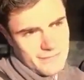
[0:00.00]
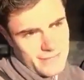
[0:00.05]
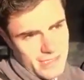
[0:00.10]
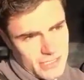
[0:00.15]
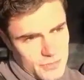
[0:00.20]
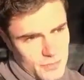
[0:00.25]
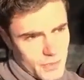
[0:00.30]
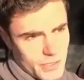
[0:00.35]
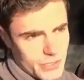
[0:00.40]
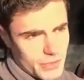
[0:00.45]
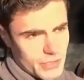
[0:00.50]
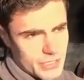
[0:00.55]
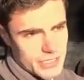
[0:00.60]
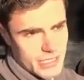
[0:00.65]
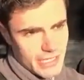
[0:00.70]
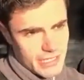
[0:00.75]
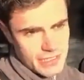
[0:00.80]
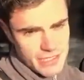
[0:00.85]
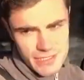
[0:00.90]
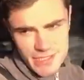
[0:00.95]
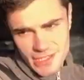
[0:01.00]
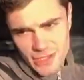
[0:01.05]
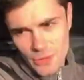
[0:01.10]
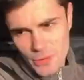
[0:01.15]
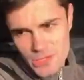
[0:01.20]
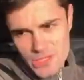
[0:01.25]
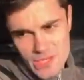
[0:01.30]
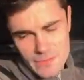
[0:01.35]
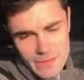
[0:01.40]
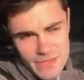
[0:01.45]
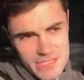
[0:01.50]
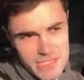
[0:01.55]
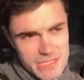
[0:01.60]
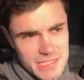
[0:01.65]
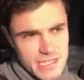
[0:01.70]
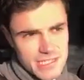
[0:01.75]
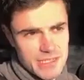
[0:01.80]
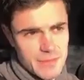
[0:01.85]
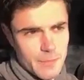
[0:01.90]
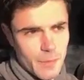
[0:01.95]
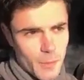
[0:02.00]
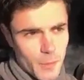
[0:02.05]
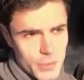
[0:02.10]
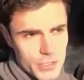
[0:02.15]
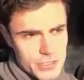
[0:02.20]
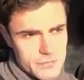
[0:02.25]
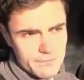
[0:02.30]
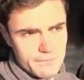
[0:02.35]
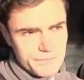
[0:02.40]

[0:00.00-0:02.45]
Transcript: It's one of those things, it's a cost of business, I suppose.